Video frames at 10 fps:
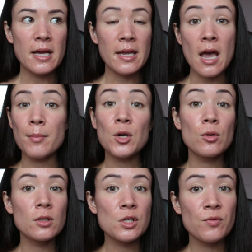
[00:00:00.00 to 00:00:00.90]

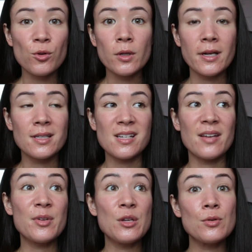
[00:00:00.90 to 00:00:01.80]
Chemical exfoliants
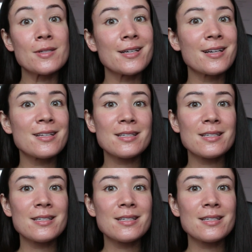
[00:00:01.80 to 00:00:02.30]
I've been using